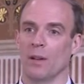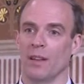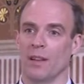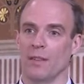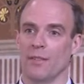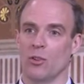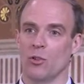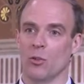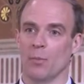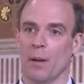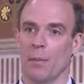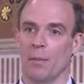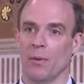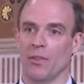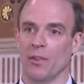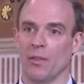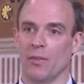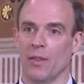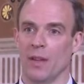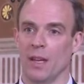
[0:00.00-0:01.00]
individual
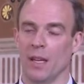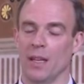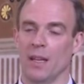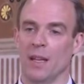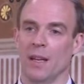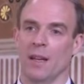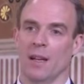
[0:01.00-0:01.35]
members of the